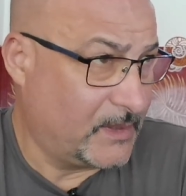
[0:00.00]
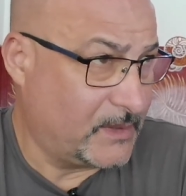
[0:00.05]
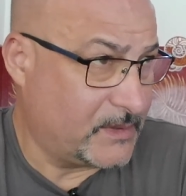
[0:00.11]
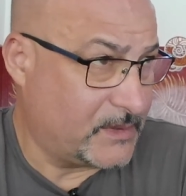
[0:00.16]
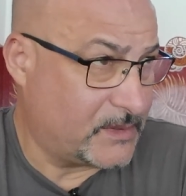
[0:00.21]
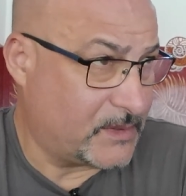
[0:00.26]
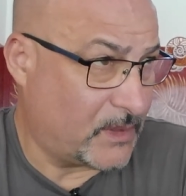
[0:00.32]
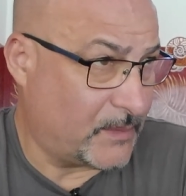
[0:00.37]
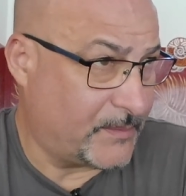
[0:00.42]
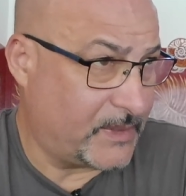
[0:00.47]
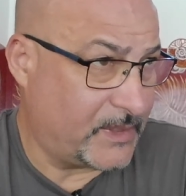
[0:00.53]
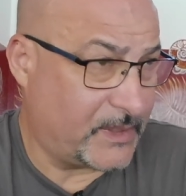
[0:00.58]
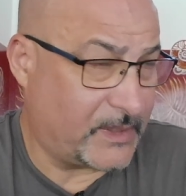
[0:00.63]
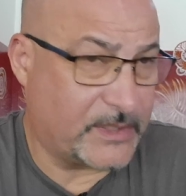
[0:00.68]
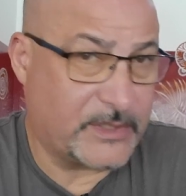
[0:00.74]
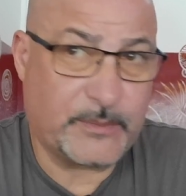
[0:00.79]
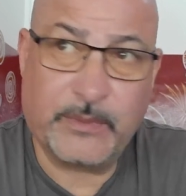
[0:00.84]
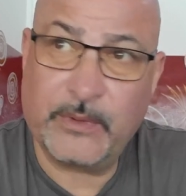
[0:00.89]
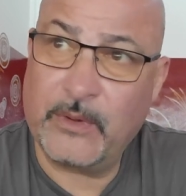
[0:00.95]
So I'm gonna
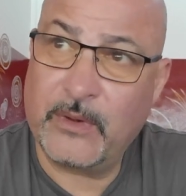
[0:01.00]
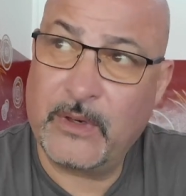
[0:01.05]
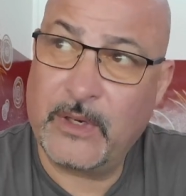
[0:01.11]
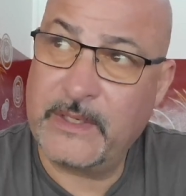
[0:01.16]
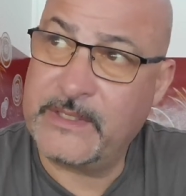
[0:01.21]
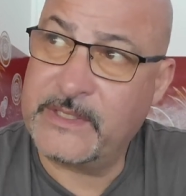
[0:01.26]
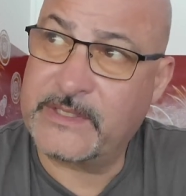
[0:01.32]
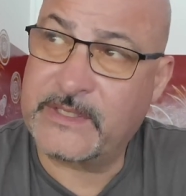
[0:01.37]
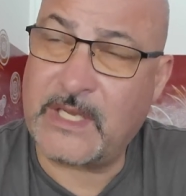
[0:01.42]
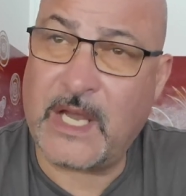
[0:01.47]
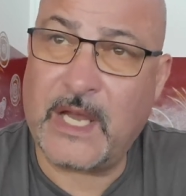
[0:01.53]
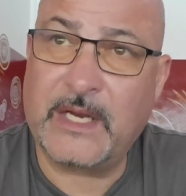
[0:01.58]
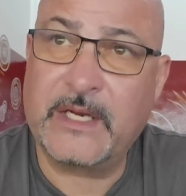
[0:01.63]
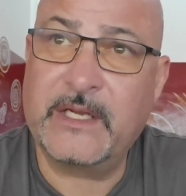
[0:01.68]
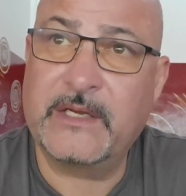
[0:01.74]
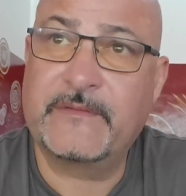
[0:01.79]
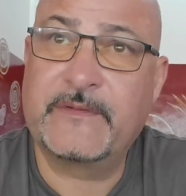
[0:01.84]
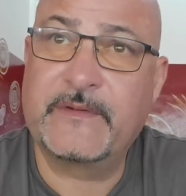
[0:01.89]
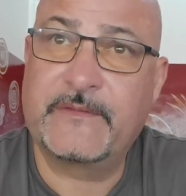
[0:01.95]
explore. I just got
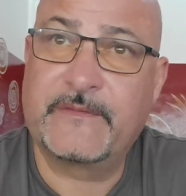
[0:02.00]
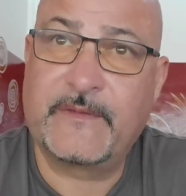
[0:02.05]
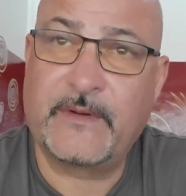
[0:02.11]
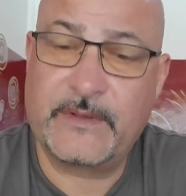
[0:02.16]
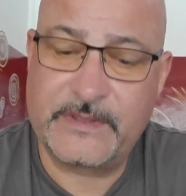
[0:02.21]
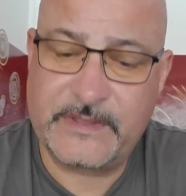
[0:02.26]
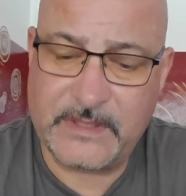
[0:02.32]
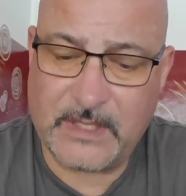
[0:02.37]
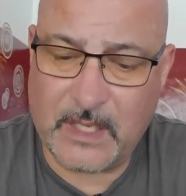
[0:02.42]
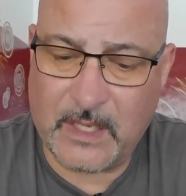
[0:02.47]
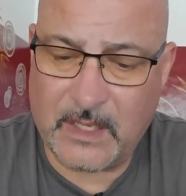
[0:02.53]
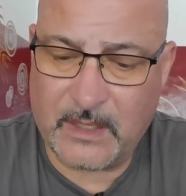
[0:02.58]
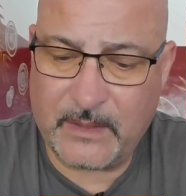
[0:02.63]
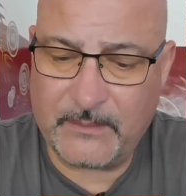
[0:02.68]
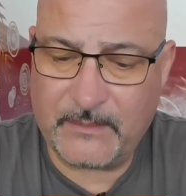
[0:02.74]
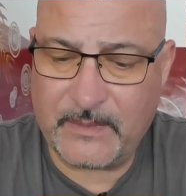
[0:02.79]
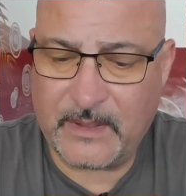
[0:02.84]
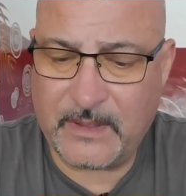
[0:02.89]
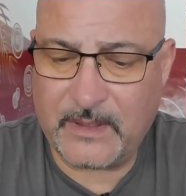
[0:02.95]
here for the first
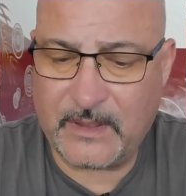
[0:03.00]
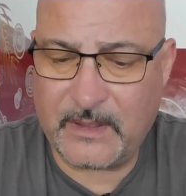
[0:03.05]
time.